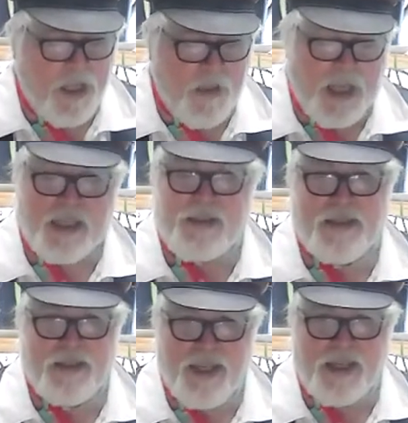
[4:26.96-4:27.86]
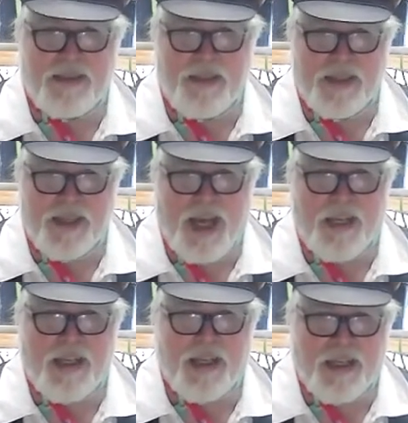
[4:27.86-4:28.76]
It's just
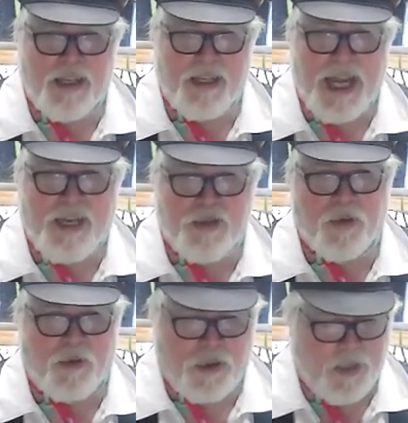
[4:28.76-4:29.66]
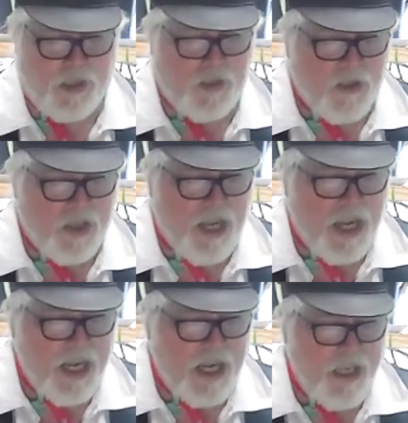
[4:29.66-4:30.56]
not natural,
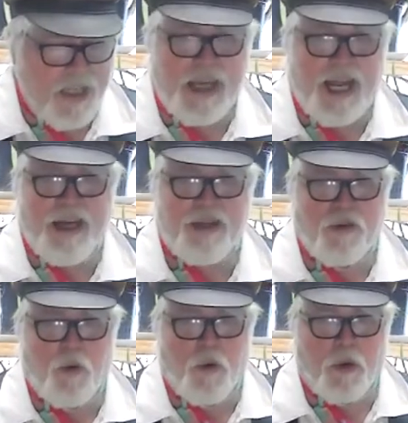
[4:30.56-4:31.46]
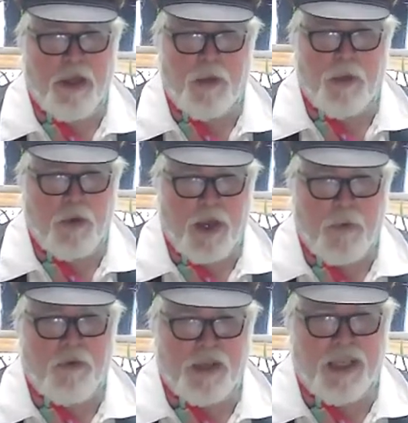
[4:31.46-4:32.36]
okay? Natural would be to put
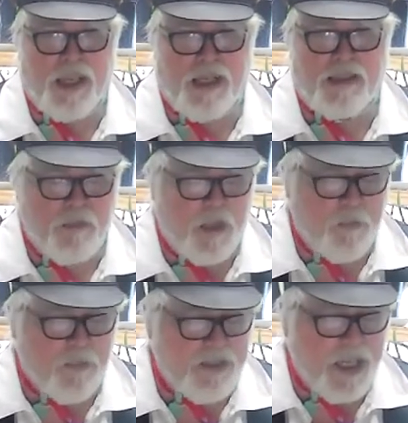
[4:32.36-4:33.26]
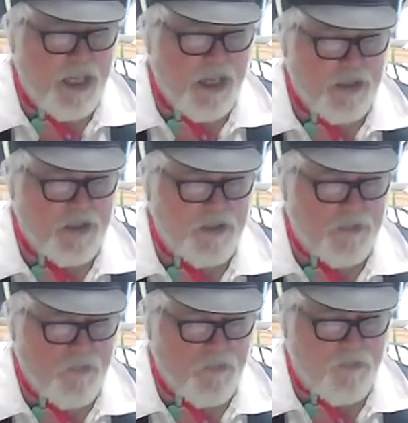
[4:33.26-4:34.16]
up with the ticks and the mosquitoes.
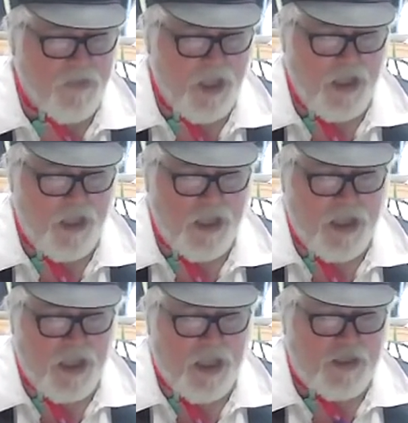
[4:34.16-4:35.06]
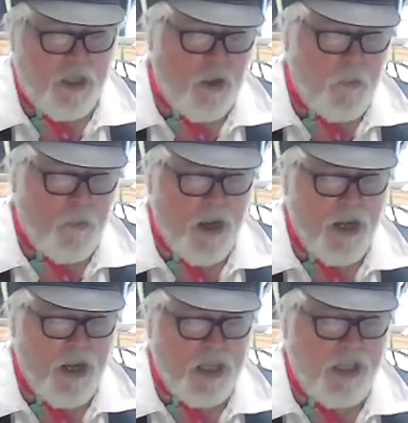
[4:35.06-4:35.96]
So
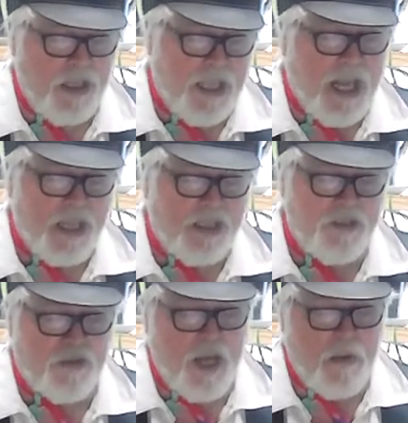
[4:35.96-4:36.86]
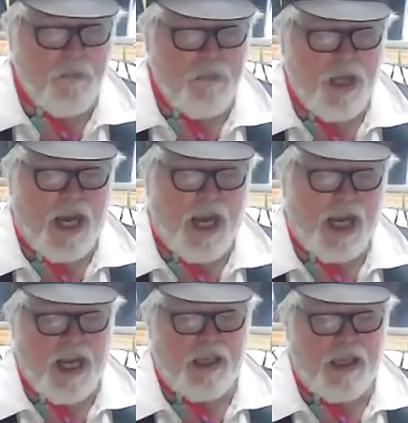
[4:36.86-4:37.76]
barring that extreme, I
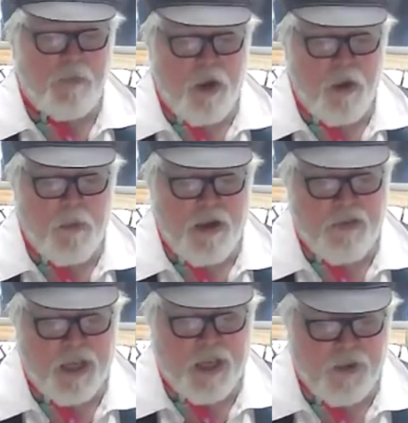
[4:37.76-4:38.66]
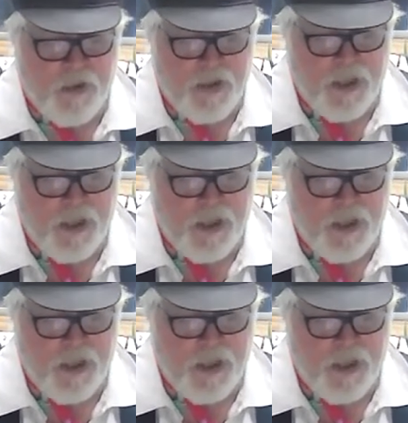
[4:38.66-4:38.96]
like to mow my field